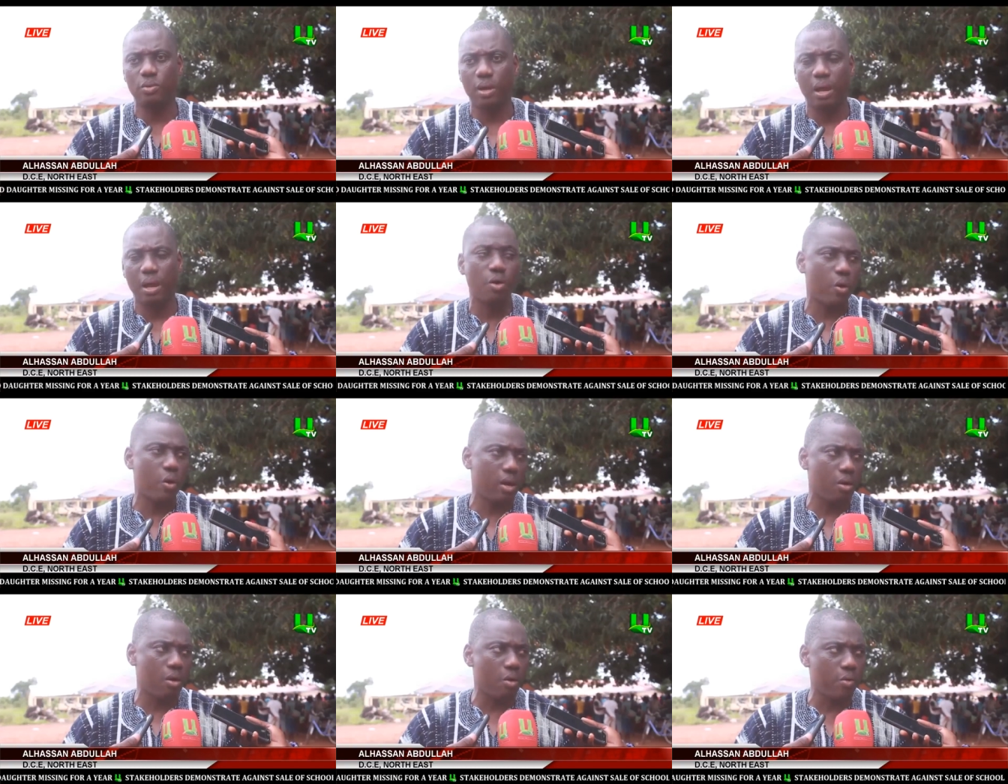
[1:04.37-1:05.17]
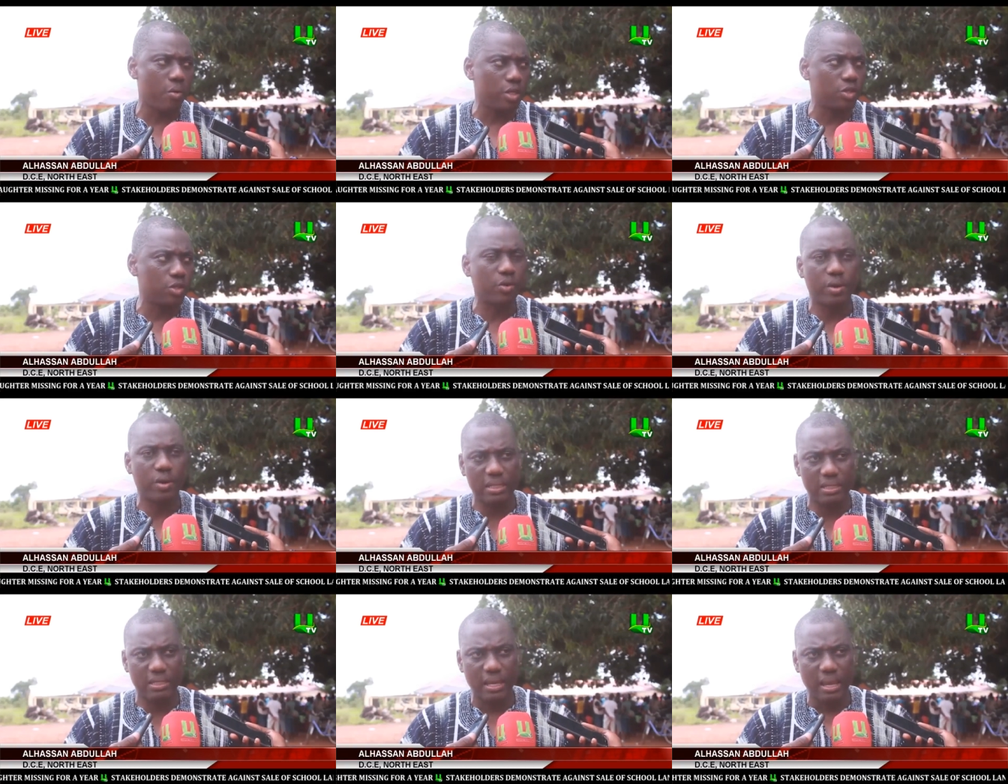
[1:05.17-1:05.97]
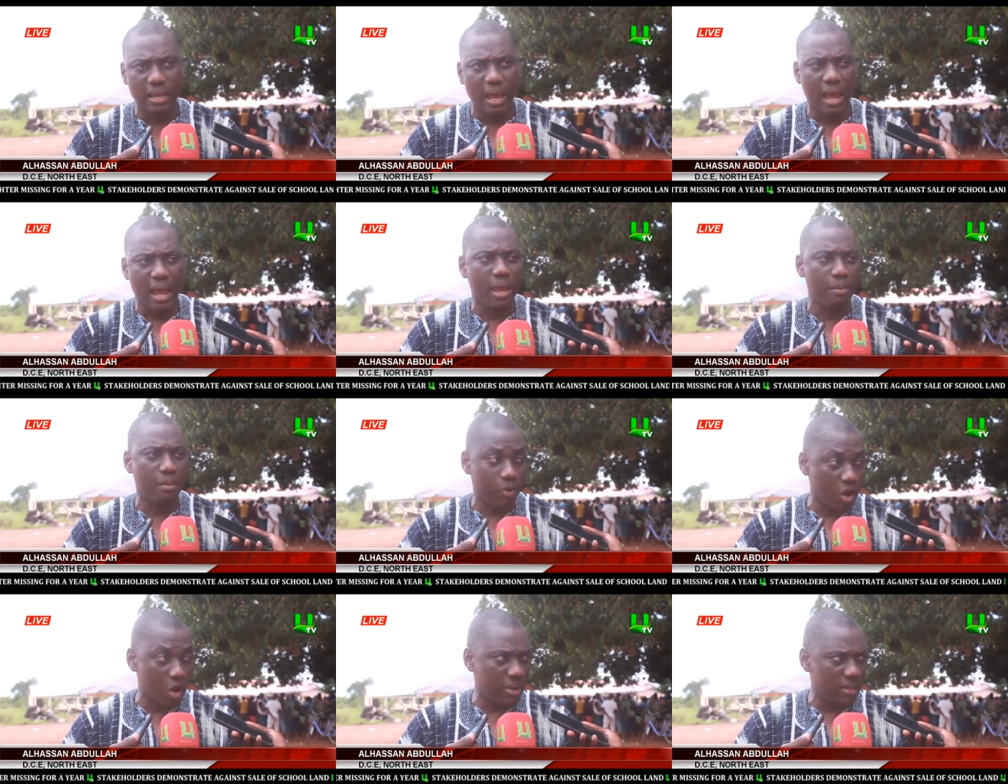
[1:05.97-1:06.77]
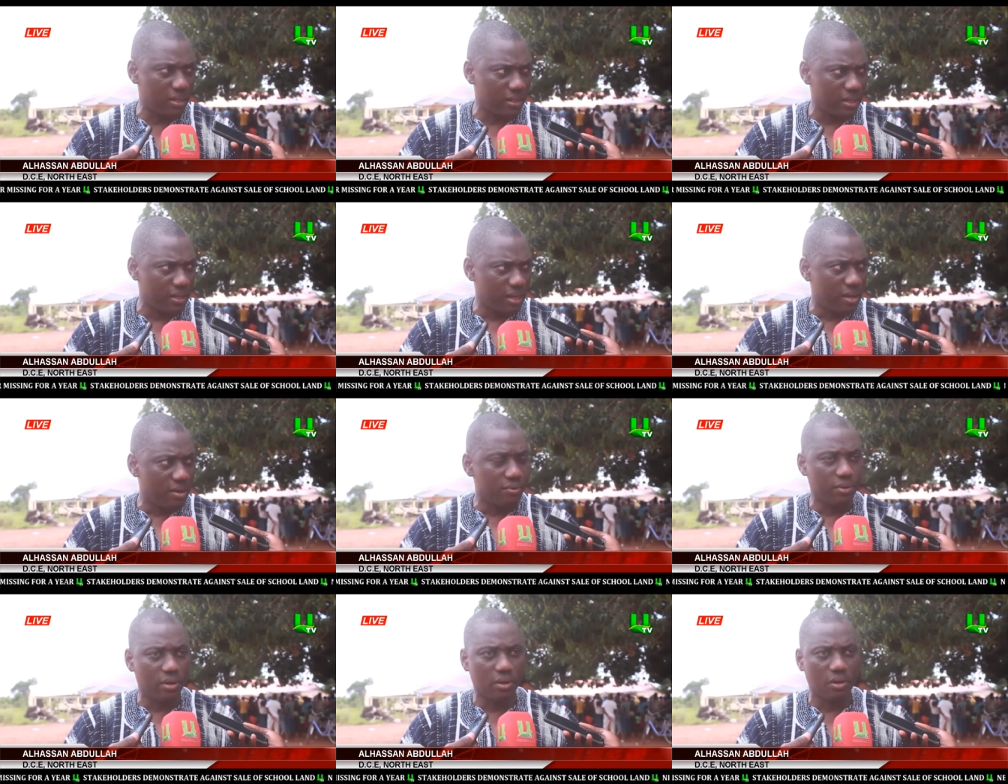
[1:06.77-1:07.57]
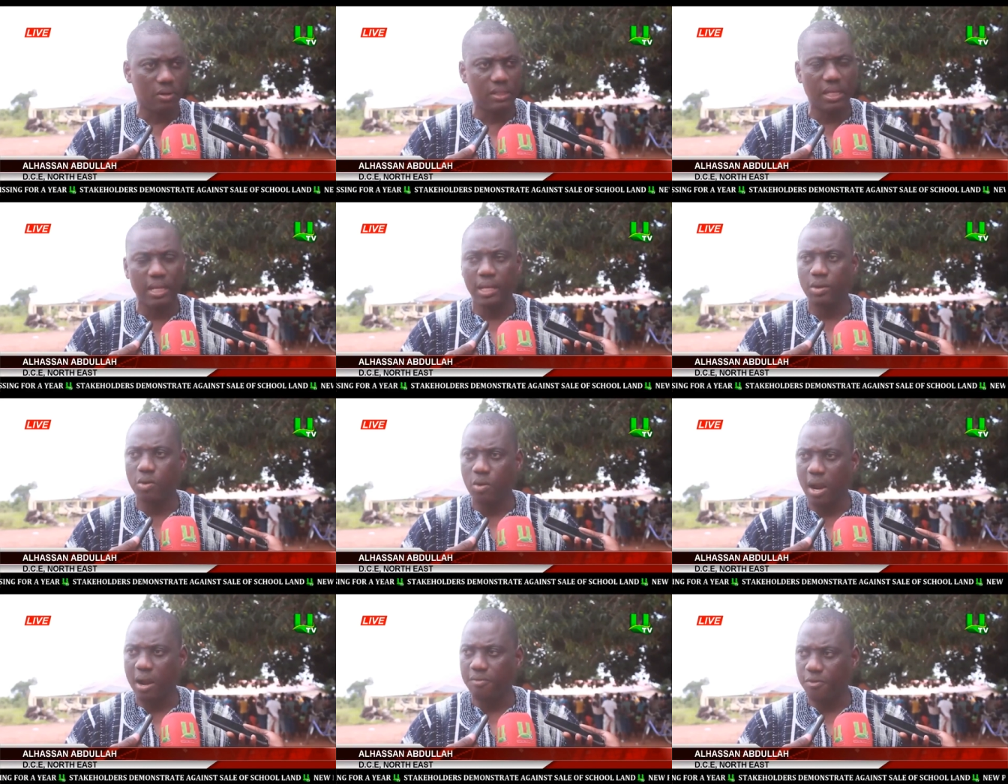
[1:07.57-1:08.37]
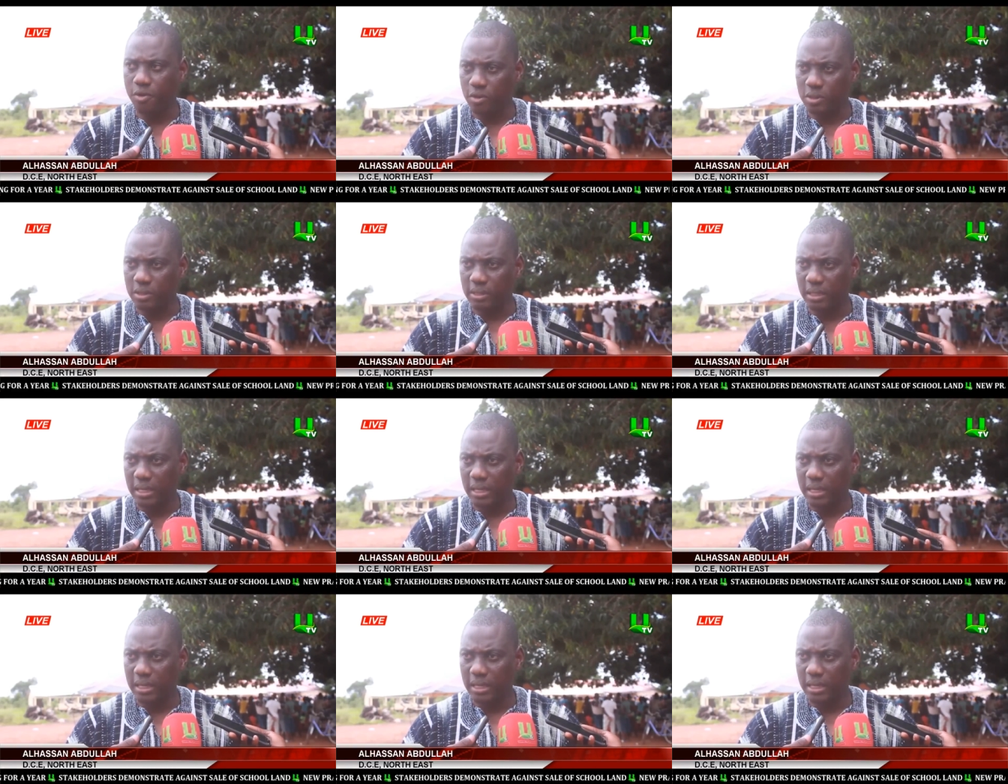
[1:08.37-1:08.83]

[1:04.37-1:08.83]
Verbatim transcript: uh, go a long way to create employment for the rural folks.